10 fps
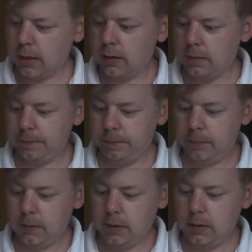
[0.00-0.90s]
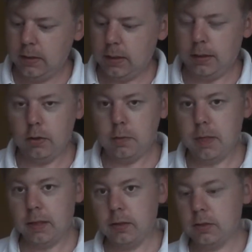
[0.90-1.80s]
out, and those
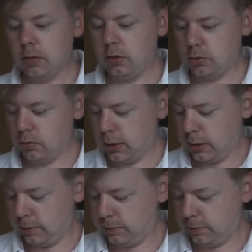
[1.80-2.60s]
magnets are not strong enough.